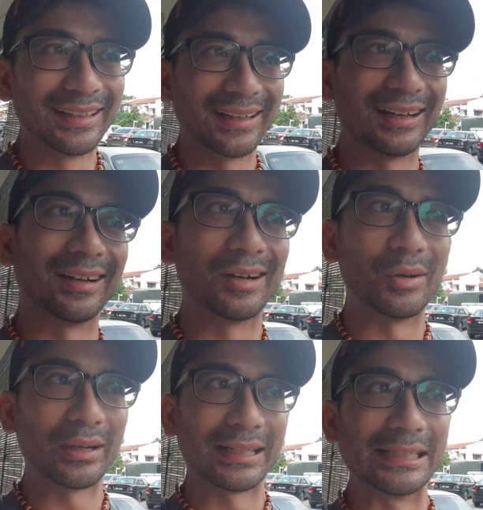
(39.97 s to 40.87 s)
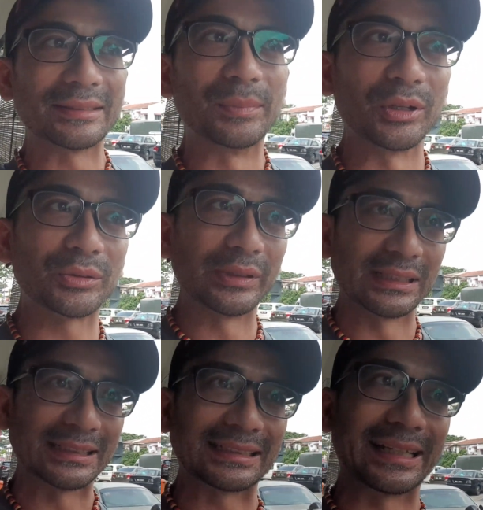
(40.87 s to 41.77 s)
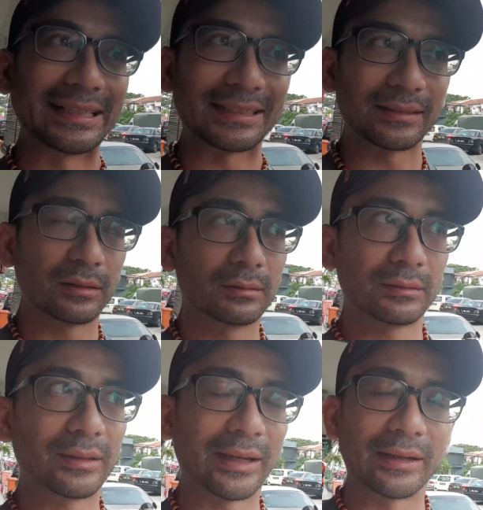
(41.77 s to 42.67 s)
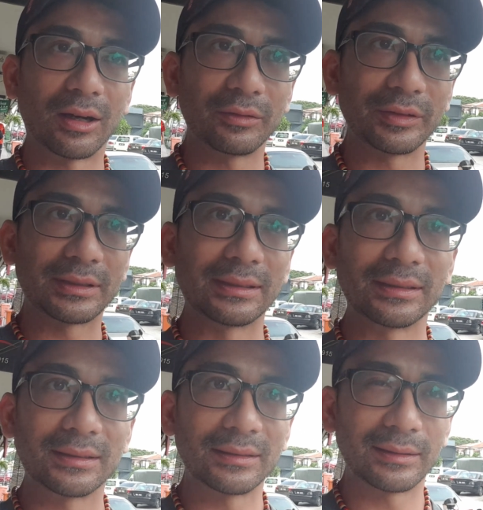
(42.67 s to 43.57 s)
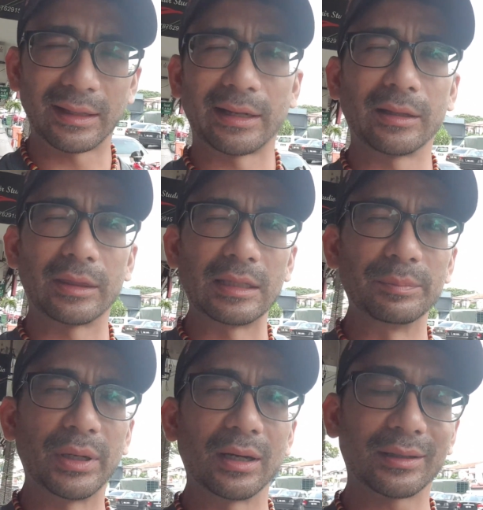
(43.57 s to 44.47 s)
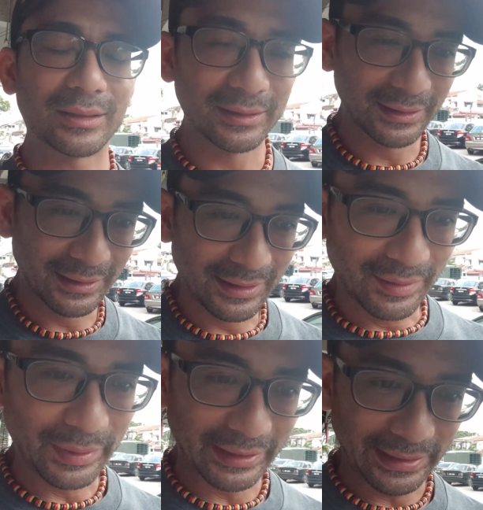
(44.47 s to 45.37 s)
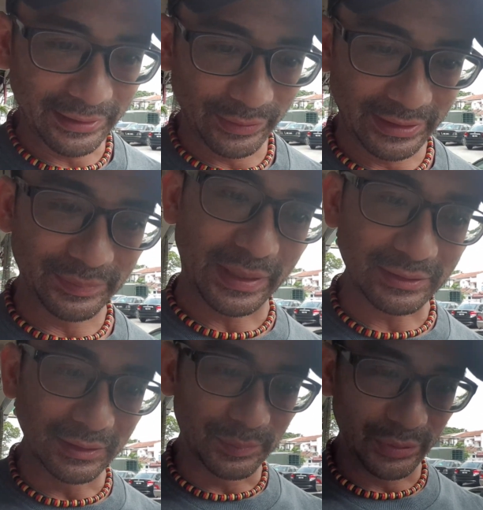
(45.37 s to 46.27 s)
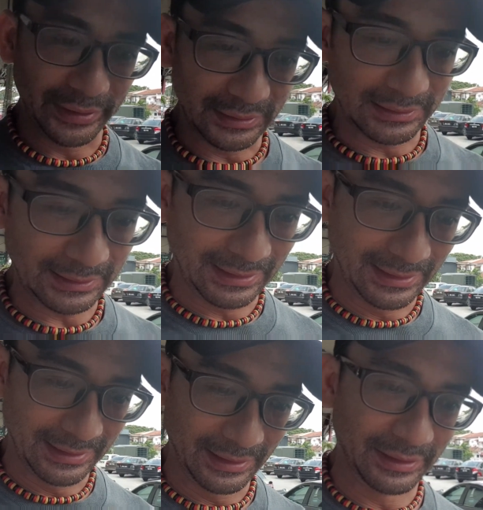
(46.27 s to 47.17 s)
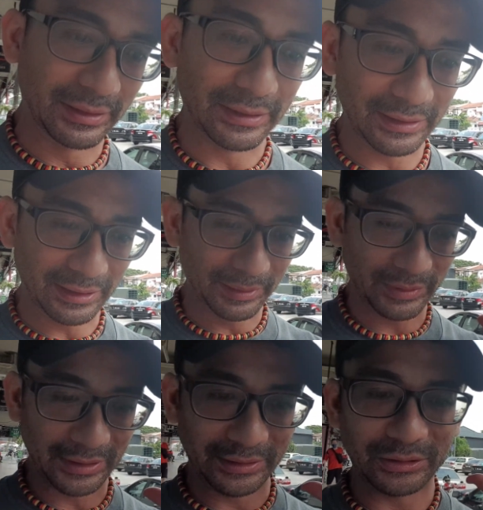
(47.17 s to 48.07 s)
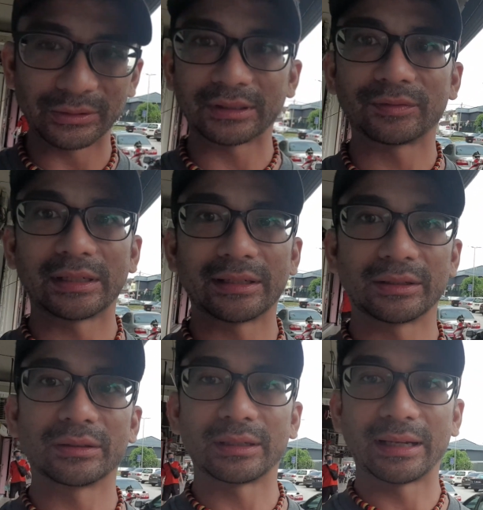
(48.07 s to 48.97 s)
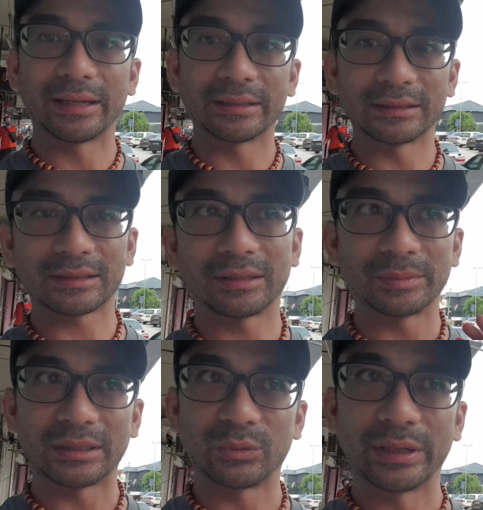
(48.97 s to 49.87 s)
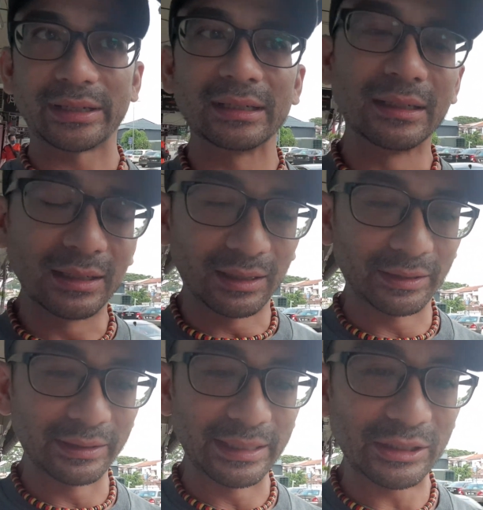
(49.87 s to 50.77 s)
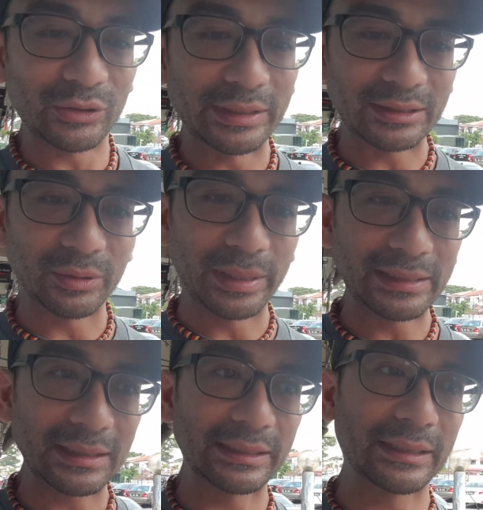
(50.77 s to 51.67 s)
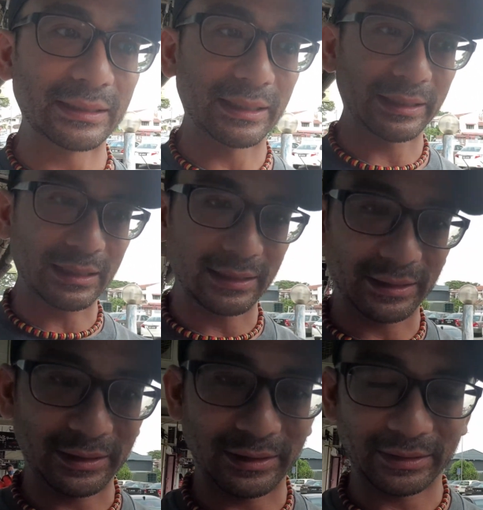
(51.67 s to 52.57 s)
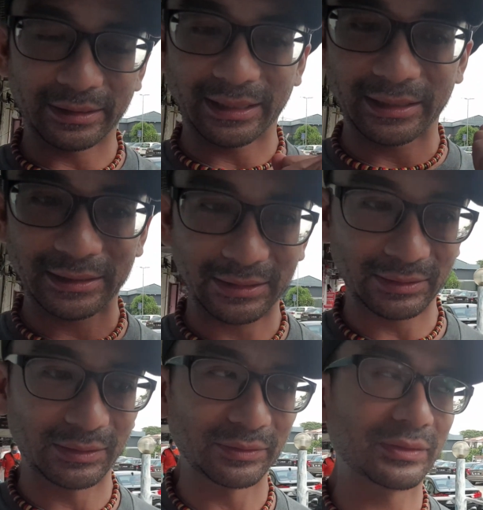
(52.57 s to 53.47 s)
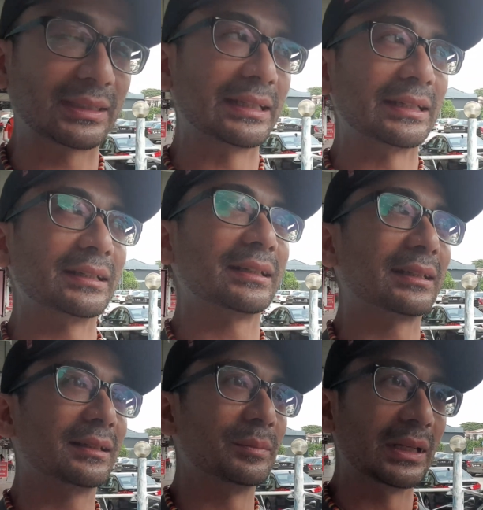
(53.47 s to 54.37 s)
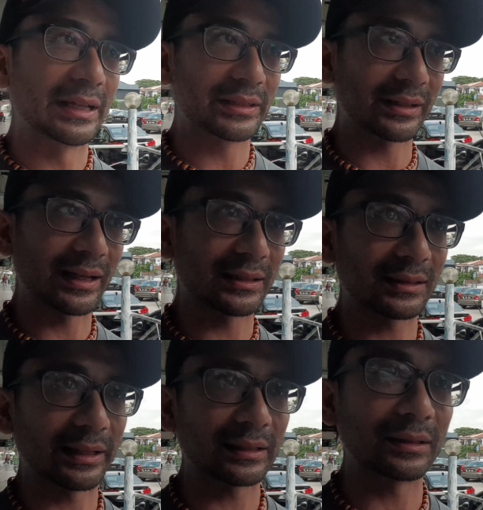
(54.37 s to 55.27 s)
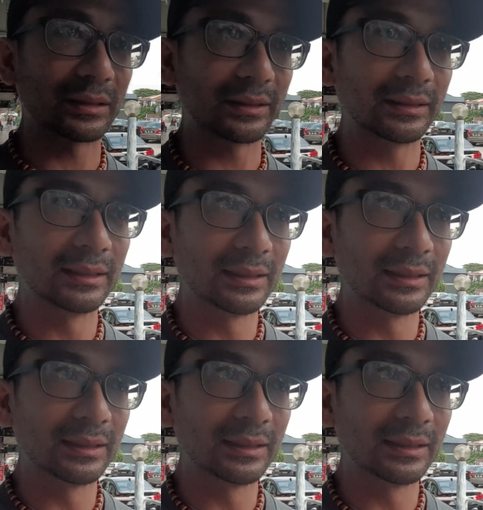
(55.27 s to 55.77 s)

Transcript: At least most real estates and offices and a theme park. But anyways, back to the point. I'm gonna do this video and it's gonna be quick on the history. So basically, like as you've seen, Malaysia has like a